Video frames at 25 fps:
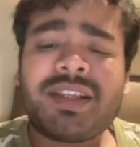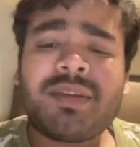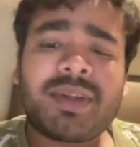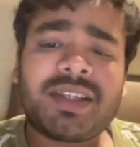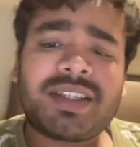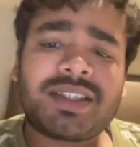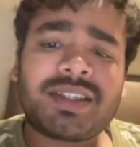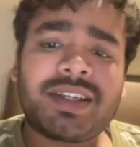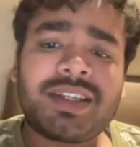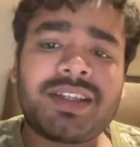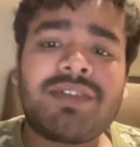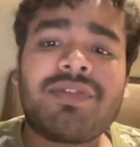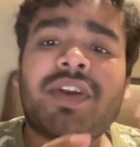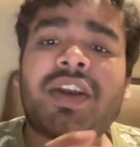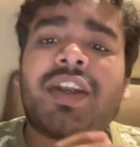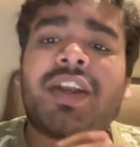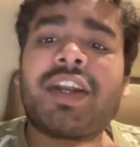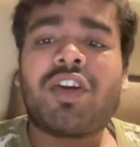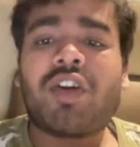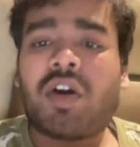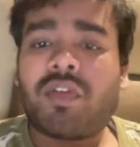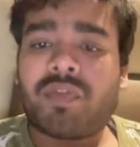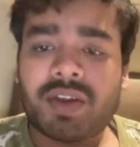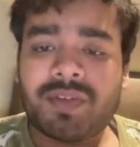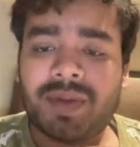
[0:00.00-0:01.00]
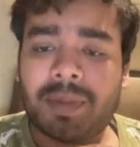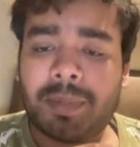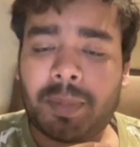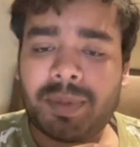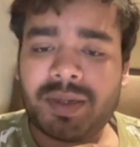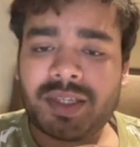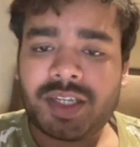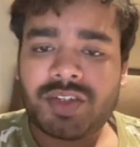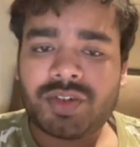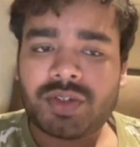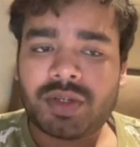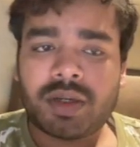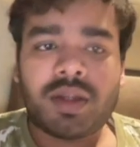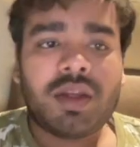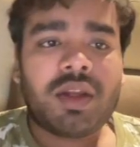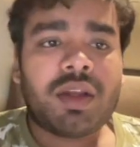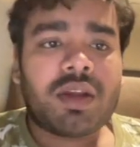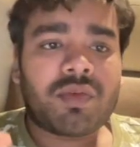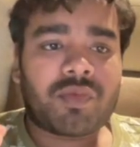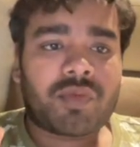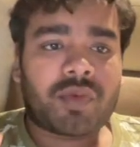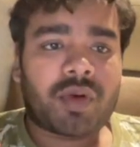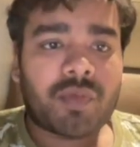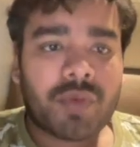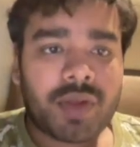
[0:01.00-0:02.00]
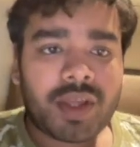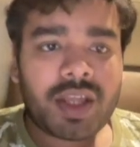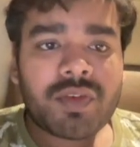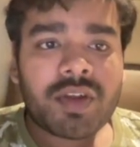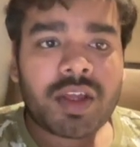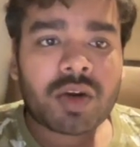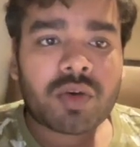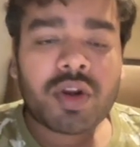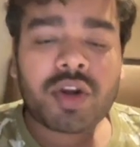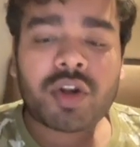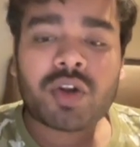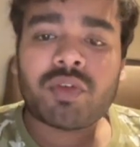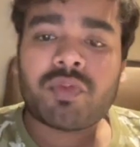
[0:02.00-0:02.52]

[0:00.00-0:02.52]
Basically the front end of our web application, from where we are going to